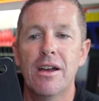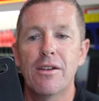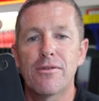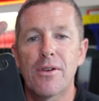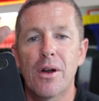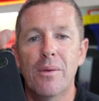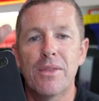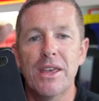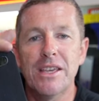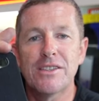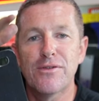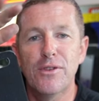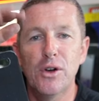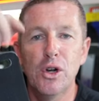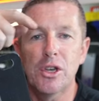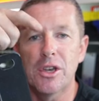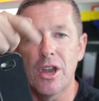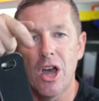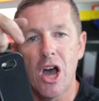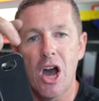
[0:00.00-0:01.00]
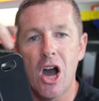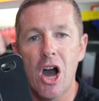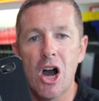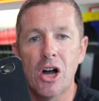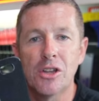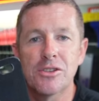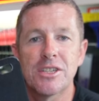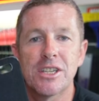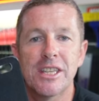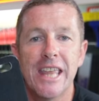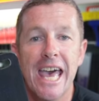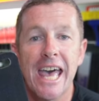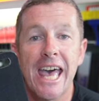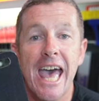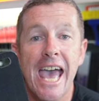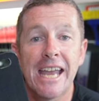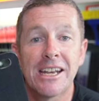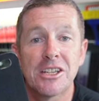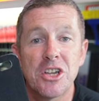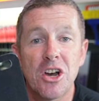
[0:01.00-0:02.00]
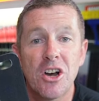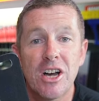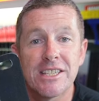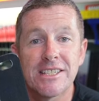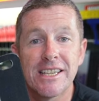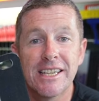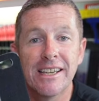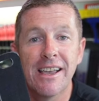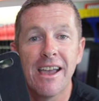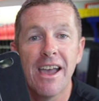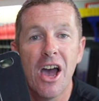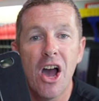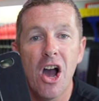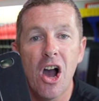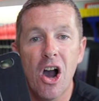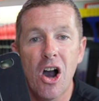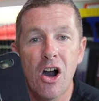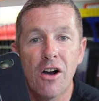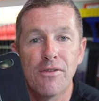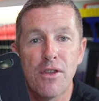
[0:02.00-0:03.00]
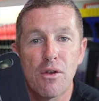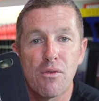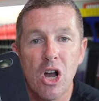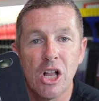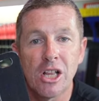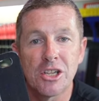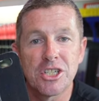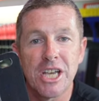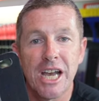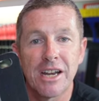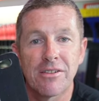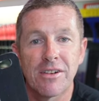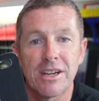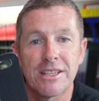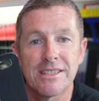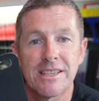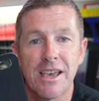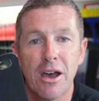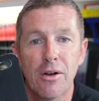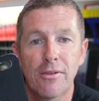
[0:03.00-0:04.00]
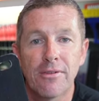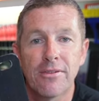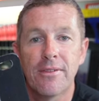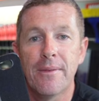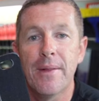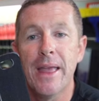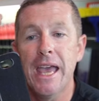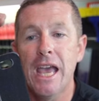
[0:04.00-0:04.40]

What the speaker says: from this foot onto the anodizing of the roller shutter itself.